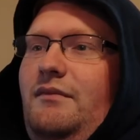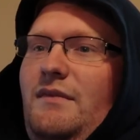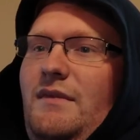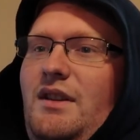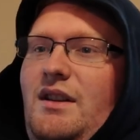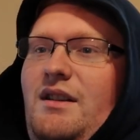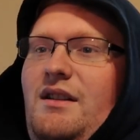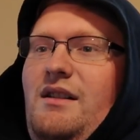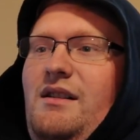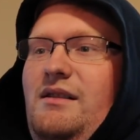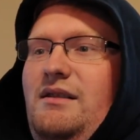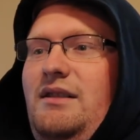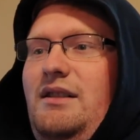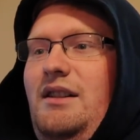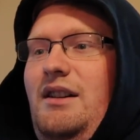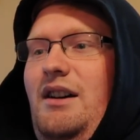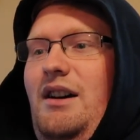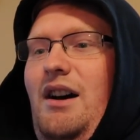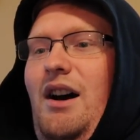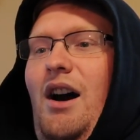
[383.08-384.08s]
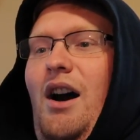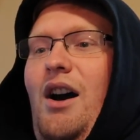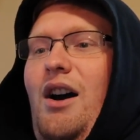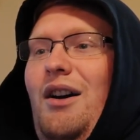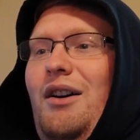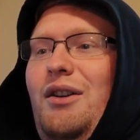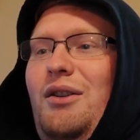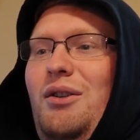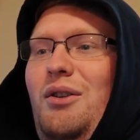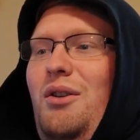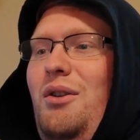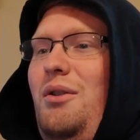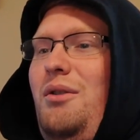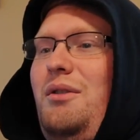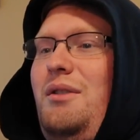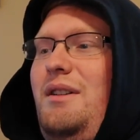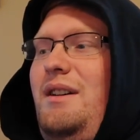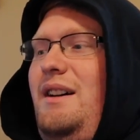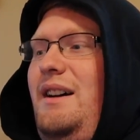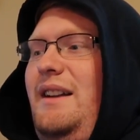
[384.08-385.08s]
Oh, cool. Oh,
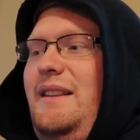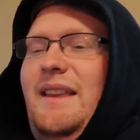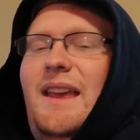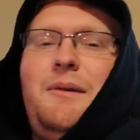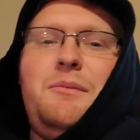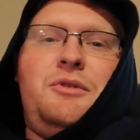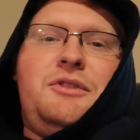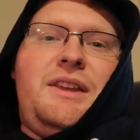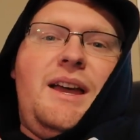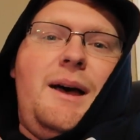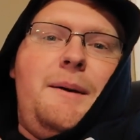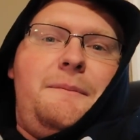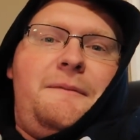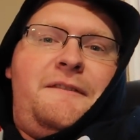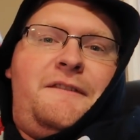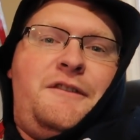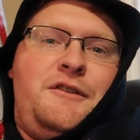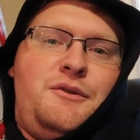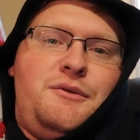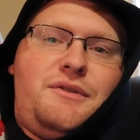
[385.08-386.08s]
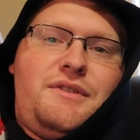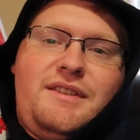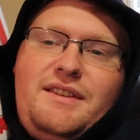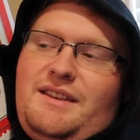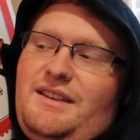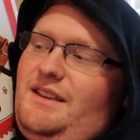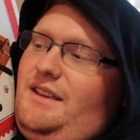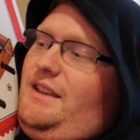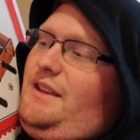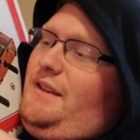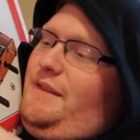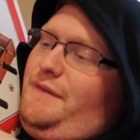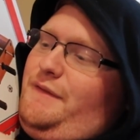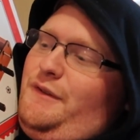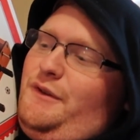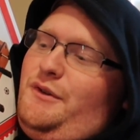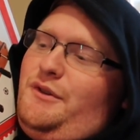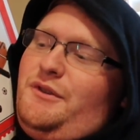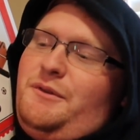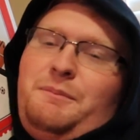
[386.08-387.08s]
cool. A tabletop foos,
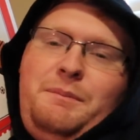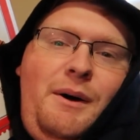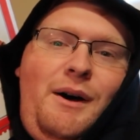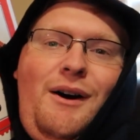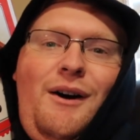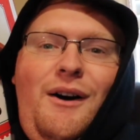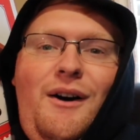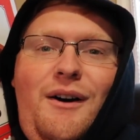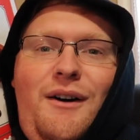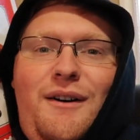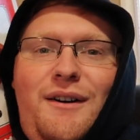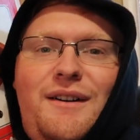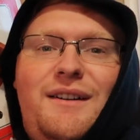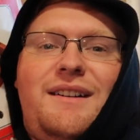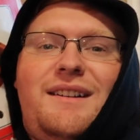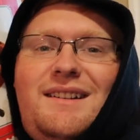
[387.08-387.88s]
foosball.